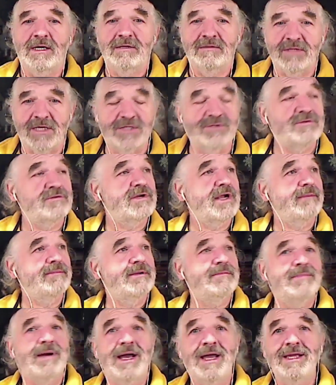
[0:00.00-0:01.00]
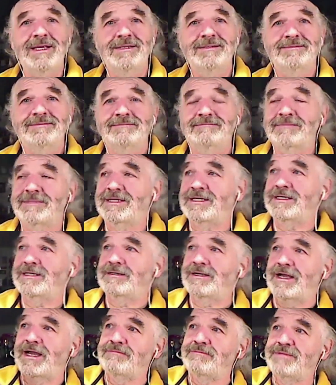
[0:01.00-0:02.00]
Thanks for dropping by.
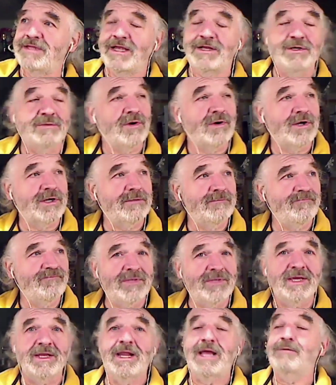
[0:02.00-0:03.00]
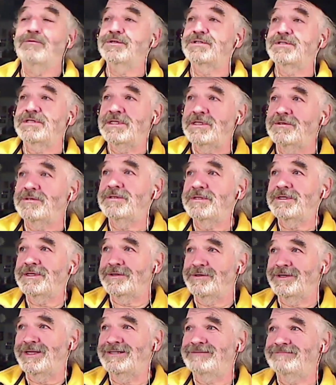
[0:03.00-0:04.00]
I'm Daniel Markham. I will see you on the
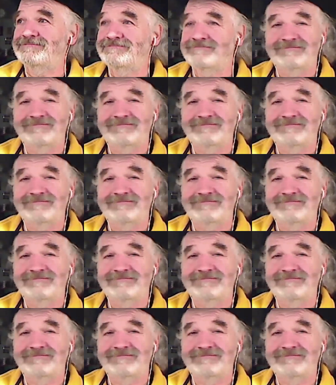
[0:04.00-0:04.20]
internet.